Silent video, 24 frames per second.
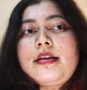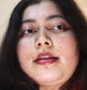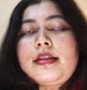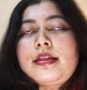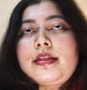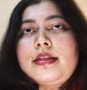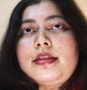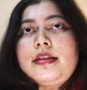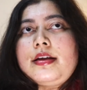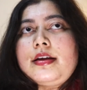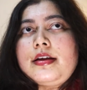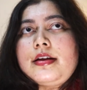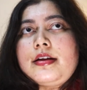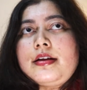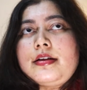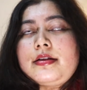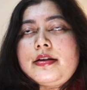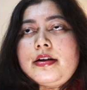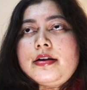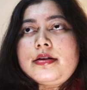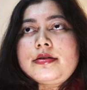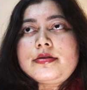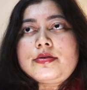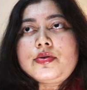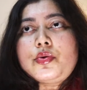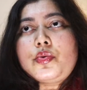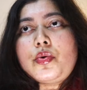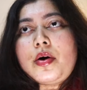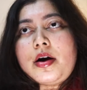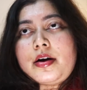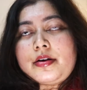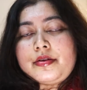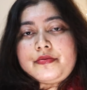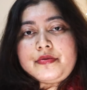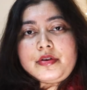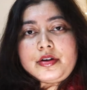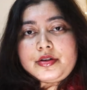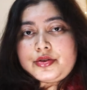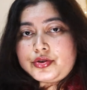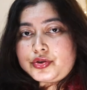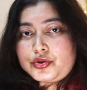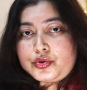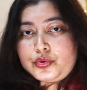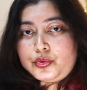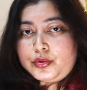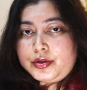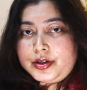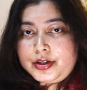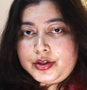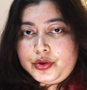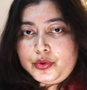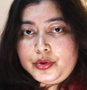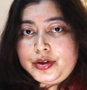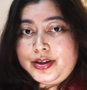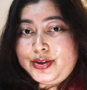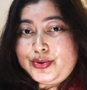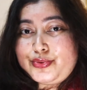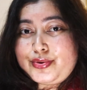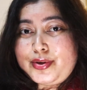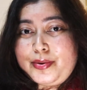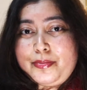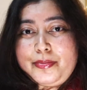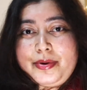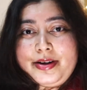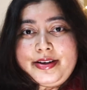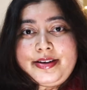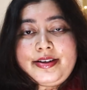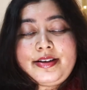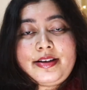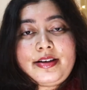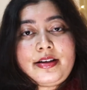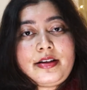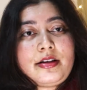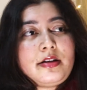There is no hard and fast rule that you need to submit